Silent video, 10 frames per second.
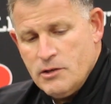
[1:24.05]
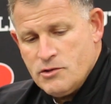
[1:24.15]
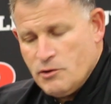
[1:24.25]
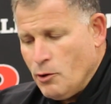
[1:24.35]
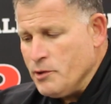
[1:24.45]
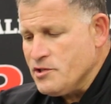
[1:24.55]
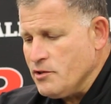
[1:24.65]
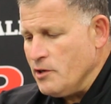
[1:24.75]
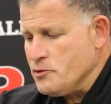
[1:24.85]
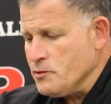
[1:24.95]
So it always
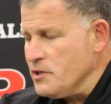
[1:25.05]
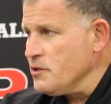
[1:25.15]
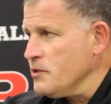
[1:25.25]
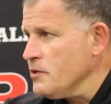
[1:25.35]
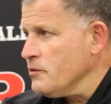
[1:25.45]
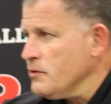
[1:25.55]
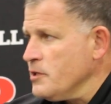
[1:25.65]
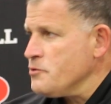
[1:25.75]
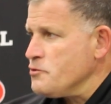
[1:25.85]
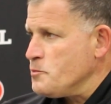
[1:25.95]
starts with, you know,
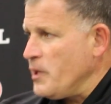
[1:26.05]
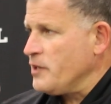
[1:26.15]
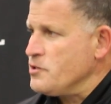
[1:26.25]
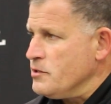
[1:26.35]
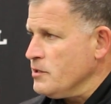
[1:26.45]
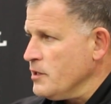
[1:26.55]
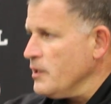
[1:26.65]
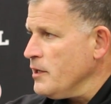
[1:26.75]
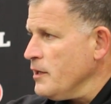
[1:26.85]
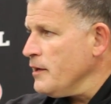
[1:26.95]
introspection,
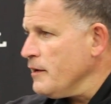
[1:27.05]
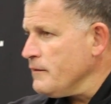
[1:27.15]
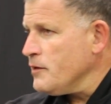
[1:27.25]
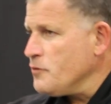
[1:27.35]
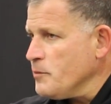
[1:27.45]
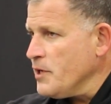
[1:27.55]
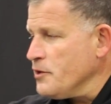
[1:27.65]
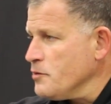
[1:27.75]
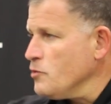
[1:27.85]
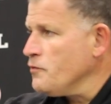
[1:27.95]
and then from there
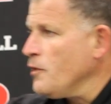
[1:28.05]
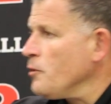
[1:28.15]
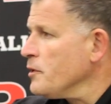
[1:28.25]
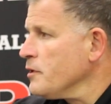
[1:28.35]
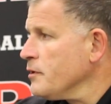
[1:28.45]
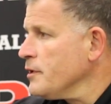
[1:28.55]
you move forward.